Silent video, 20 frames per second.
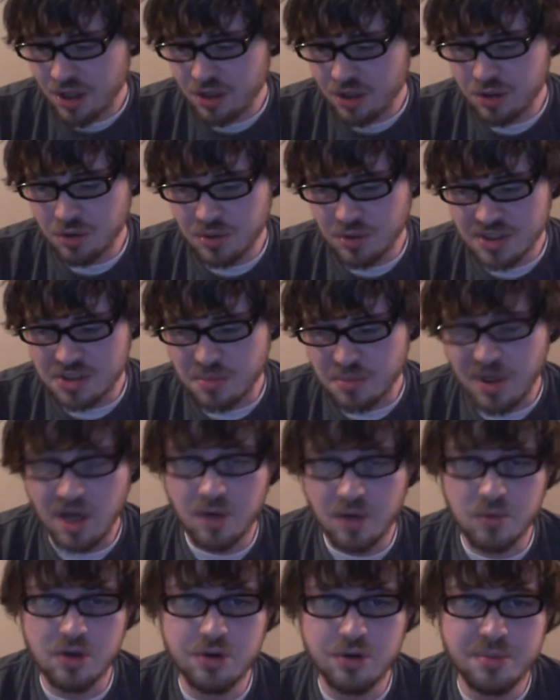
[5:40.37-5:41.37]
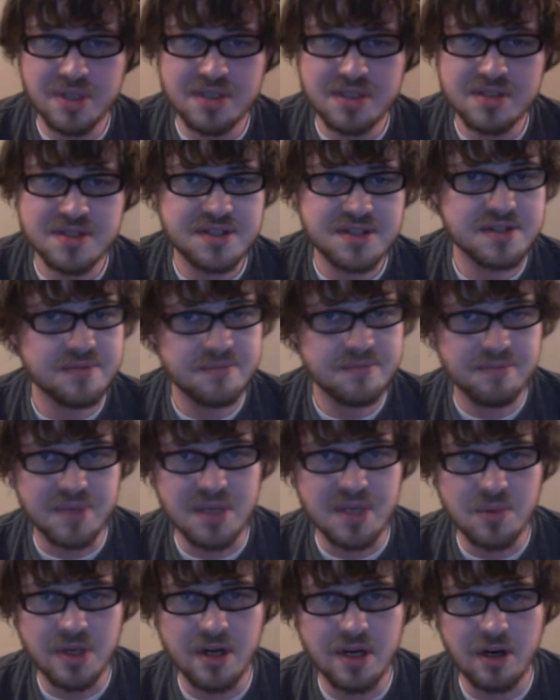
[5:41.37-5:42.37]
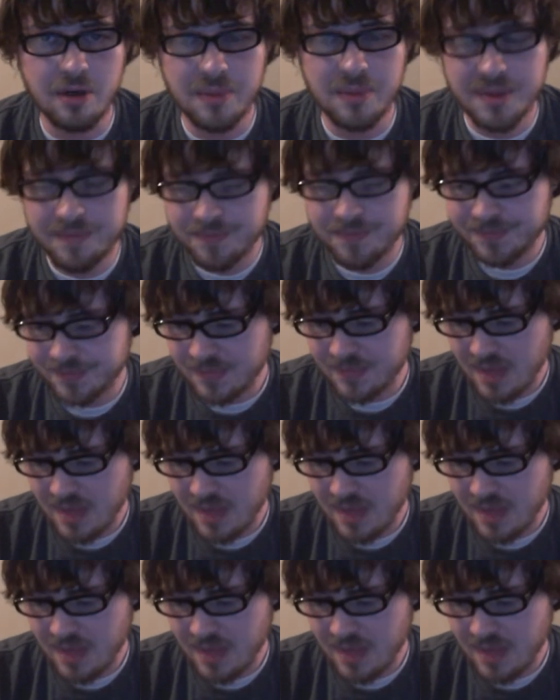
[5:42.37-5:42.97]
who is Paul Reubens, Pee-wee Herman.